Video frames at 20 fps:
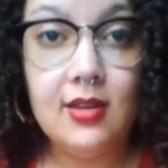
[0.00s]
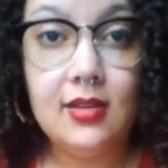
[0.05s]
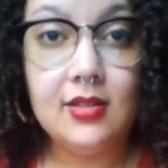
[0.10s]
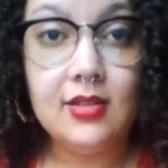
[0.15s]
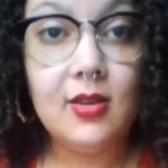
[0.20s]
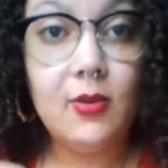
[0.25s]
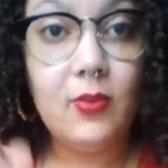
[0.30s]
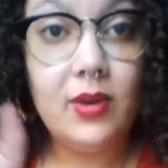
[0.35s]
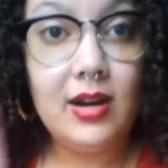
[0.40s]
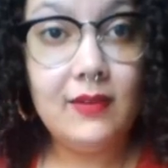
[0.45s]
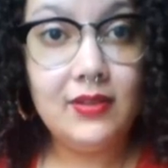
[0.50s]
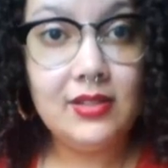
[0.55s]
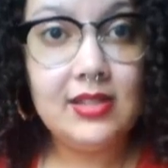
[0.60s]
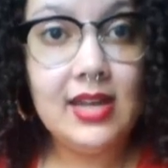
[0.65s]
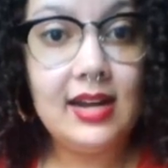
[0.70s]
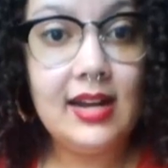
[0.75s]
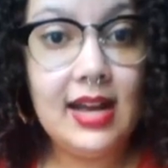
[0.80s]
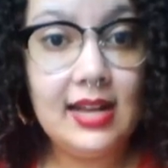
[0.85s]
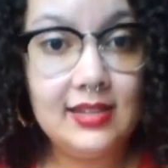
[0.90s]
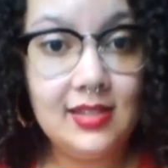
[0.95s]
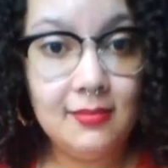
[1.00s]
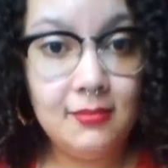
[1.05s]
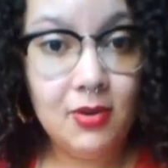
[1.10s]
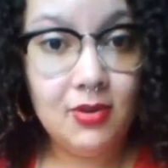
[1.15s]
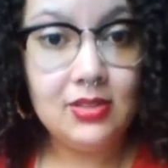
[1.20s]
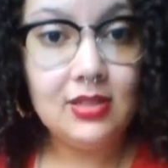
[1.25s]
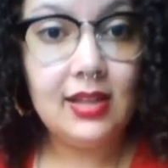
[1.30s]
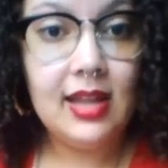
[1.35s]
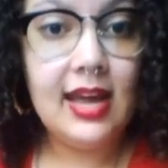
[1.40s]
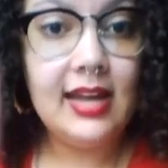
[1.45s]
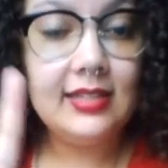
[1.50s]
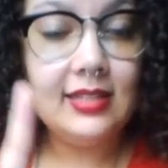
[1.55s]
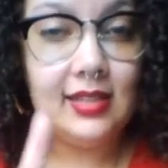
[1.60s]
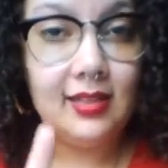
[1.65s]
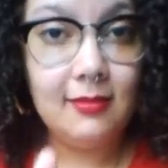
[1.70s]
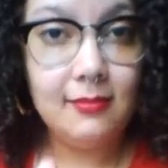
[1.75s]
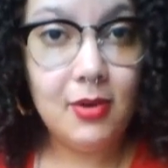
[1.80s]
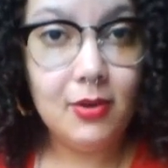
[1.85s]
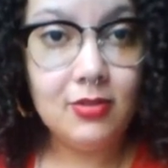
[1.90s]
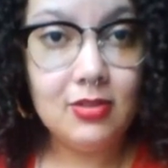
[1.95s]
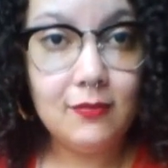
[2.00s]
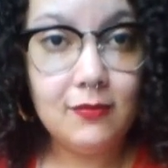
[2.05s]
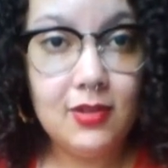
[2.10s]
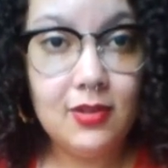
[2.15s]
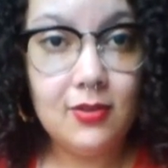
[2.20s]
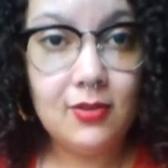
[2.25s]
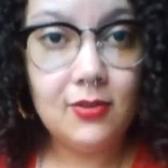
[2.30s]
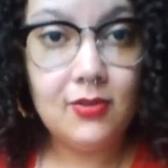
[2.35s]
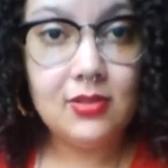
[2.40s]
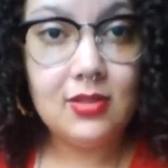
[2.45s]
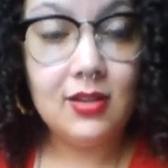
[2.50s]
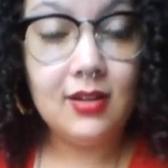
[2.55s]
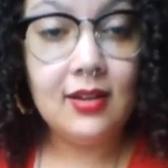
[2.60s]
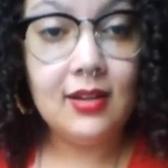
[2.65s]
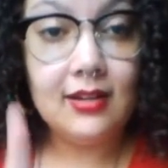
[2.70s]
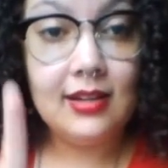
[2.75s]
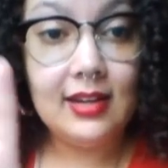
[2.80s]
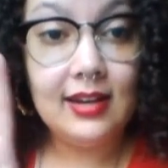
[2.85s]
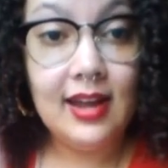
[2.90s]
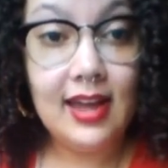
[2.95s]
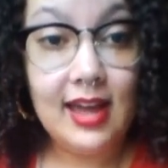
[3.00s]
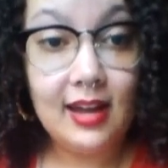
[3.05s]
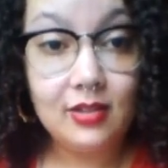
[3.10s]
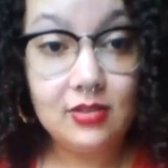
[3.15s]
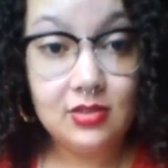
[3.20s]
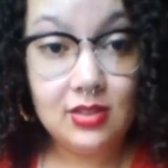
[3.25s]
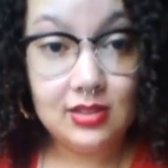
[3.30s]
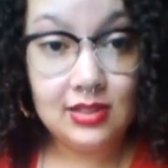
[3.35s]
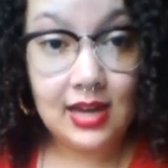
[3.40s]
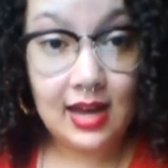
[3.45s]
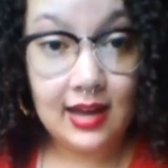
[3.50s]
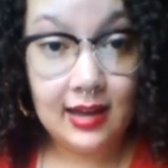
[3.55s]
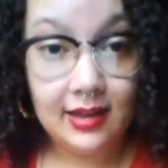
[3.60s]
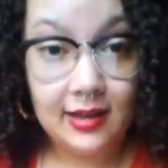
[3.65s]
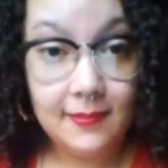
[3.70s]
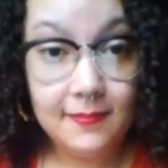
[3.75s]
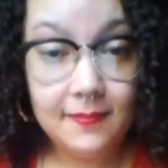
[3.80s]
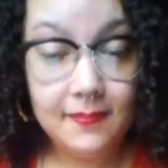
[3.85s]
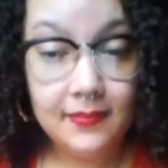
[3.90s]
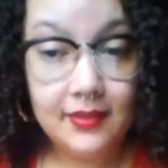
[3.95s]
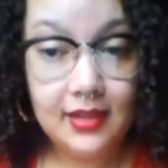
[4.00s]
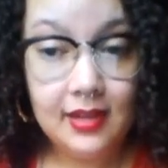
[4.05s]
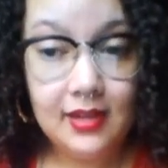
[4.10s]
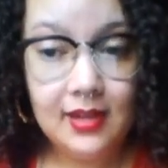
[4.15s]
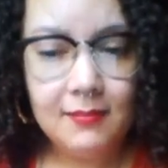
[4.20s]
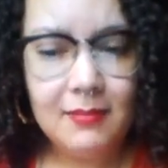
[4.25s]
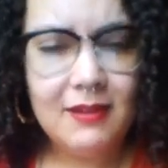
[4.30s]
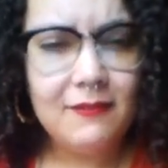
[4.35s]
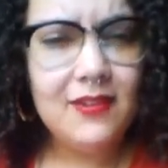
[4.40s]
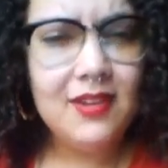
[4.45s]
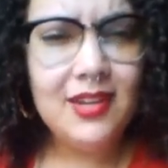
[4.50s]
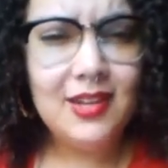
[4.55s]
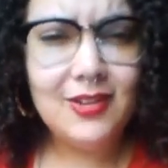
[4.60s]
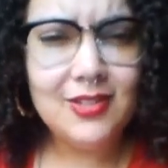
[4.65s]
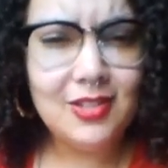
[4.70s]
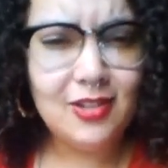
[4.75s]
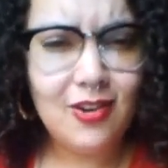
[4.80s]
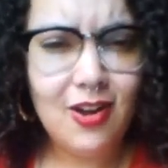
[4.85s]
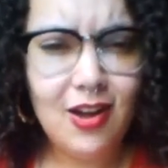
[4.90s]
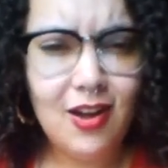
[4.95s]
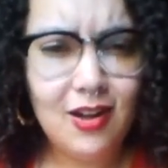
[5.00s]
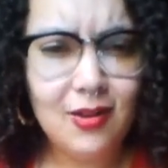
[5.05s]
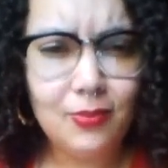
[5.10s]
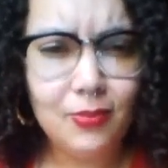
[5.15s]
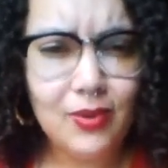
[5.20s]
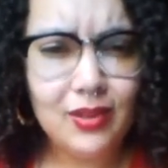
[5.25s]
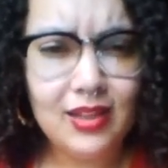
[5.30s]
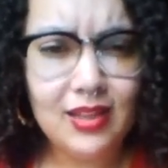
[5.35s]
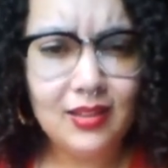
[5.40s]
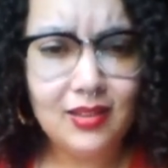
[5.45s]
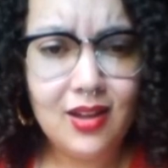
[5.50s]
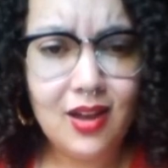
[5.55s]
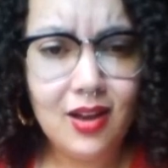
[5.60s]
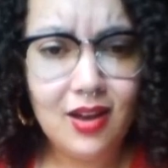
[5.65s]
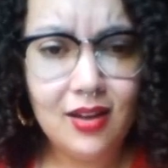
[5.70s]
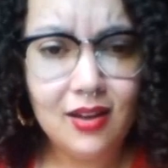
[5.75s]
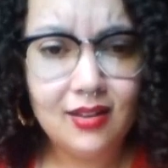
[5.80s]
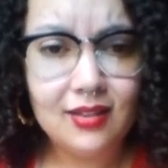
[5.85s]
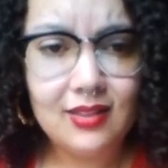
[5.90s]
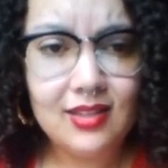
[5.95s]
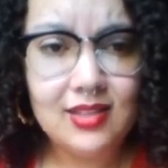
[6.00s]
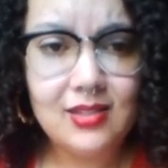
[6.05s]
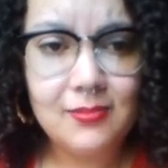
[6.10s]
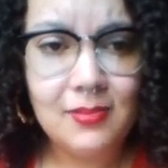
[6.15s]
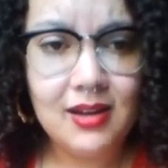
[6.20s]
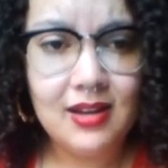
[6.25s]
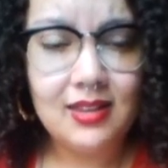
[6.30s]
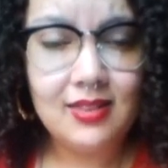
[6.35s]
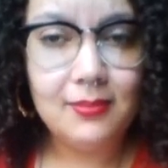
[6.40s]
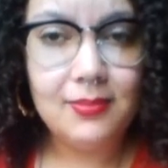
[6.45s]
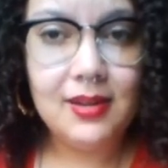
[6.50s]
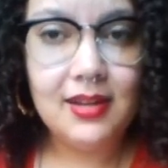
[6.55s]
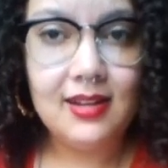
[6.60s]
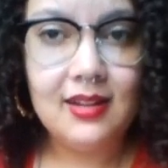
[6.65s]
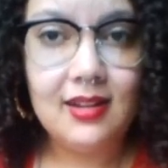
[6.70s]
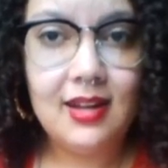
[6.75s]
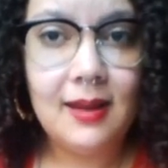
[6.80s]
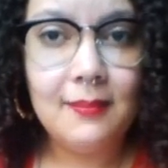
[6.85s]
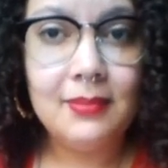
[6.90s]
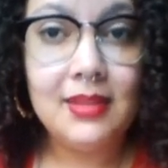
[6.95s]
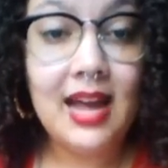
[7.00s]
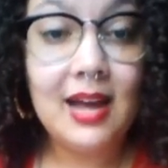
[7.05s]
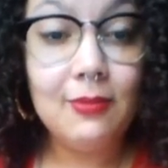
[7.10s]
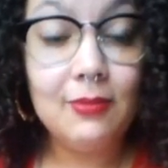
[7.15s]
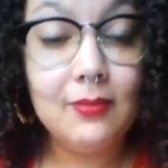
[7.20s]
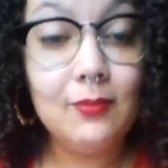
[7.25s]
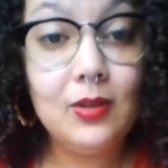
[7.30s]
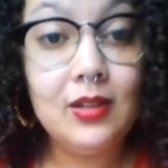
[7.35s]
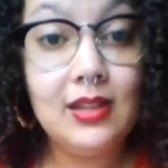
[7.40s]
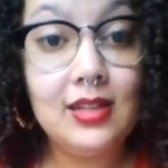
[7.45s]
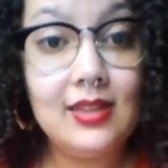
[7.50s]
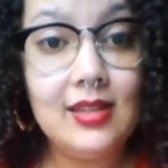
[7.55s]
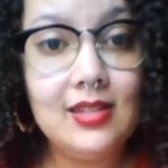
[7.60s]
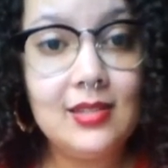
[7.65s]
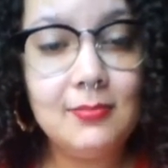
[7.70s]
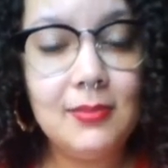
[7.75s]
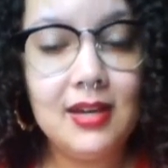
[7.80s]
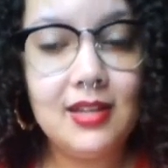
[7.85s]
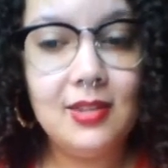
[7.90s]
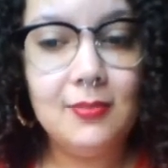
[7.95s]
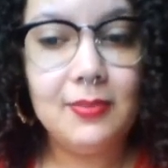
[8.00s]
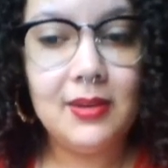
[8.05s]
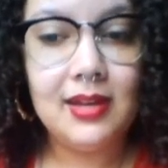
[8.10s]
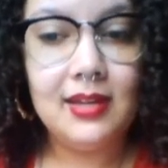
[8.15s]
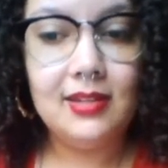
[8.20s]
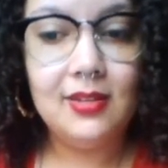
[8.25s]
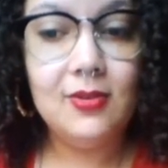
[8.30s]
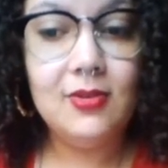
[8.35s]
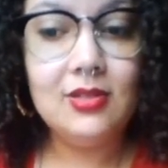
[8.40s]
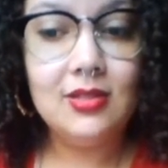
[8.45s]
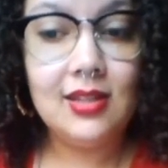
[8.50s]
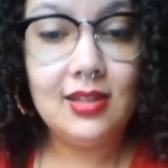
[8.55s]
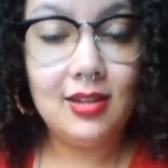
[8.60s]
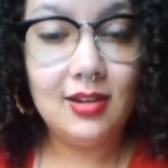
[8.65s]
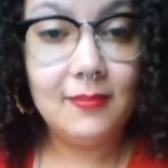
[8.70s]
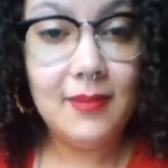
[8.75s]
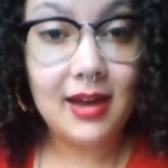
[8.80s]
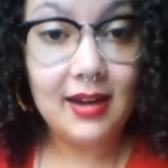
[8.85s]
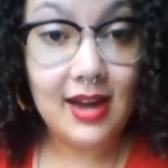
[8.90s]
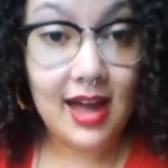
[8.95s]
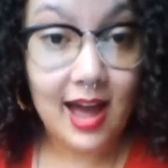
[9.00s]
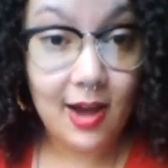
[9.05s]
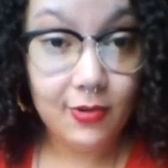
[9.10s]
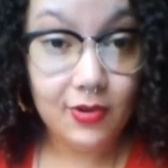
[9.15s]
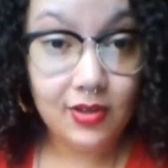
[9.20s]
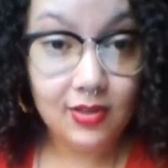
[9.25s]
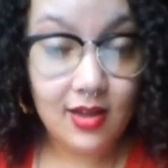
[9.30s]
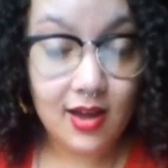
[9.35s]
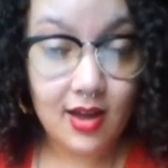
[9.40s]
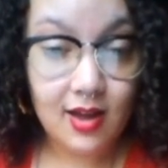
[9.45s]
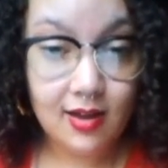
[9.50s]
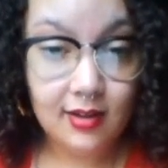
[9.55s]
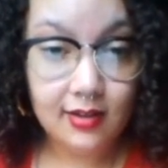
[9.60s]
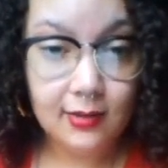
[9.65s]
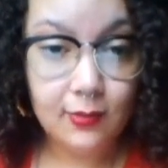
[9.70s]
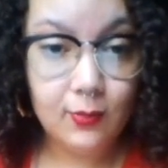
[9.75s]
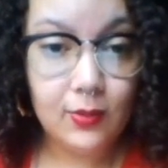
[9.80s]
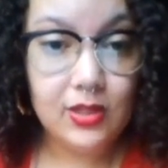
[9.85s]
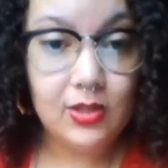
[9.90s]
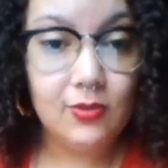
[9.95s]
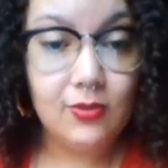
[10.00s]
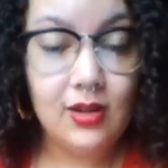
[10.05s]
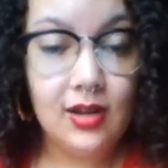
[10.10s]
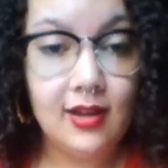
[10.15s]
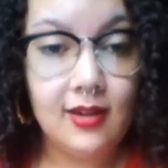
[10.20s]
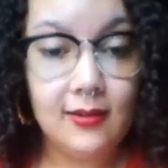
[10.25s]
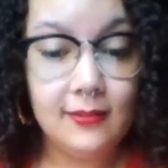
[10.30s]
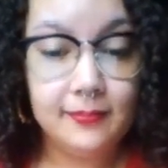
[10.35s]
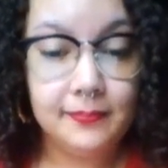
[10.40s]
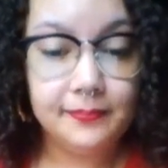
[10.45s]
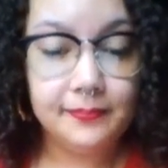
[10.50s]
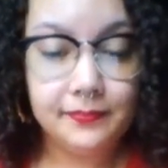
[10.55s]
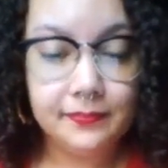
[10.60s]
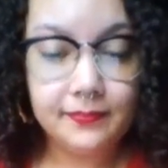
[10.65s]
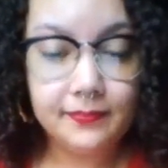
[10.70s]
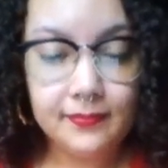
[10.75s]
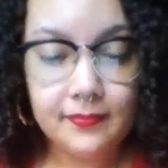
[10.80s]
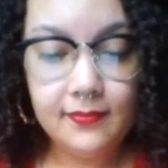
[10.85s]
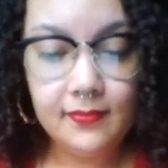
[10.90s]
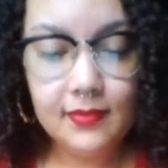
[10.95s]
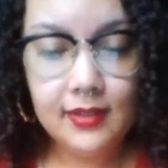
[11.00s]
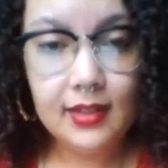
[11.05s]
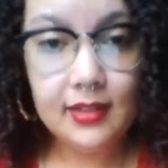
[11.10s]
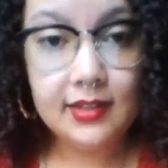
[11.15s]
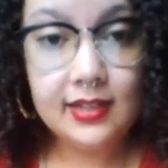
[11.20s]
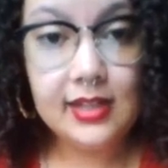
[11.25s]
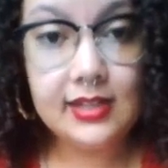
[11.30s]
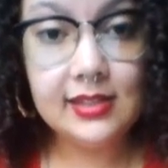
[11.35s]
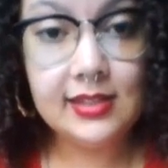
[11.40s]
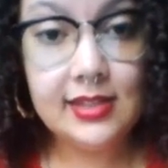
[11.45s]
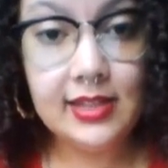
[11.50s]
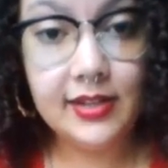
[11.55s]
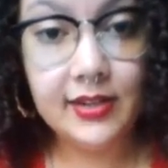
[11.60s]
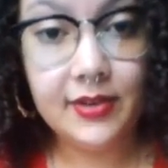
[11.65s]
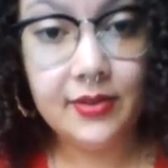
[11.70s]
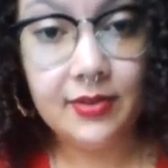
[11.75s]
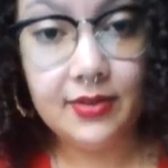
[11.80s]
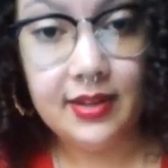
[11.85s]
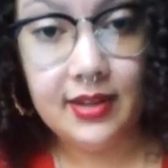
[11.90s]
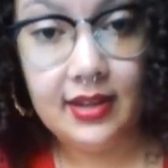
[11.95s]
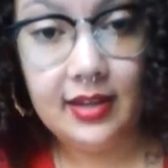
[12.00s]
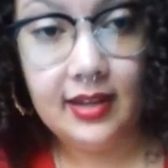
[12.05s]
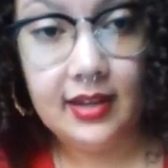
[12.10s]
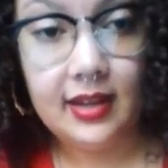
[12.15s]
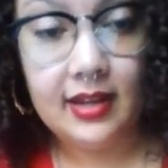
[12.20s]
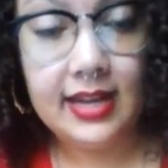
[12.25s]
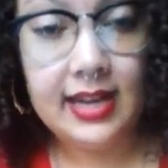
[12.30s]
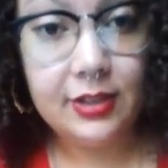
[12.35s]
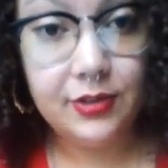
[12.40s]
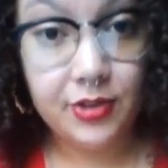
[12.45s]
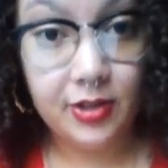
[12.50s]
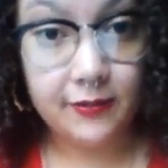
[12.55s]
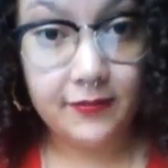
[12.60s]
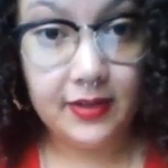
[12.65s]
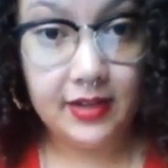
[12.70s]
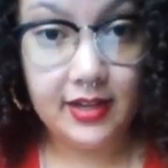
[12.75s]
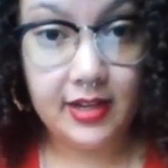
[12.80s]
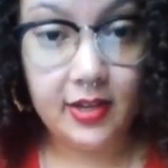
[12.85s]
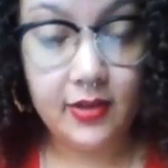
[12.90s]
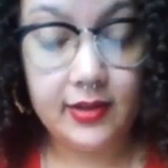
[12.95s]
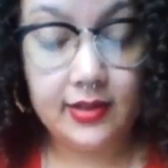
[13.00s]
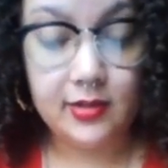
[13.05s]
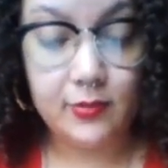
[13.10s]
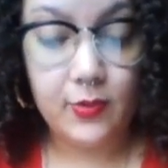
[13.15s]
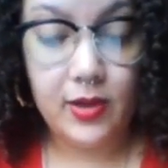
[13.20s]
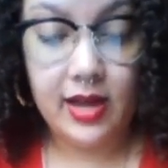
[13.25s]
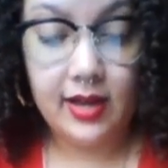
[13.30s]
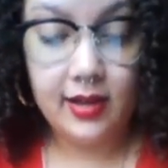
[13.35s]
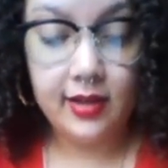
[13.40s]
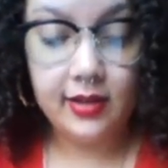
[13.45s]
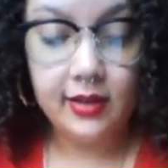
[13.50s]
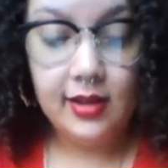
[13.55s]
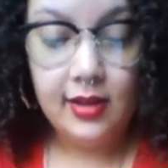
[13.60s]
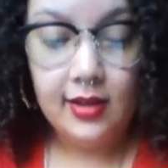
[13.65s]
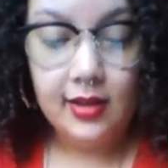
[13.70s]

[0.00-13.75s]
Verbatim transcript: So whatever sign has the most likes and the most views, they're going to get extra time my videos are all really long this month, but I'm not really this month, but usually they're about an hour long when you um, consider the intro video as well.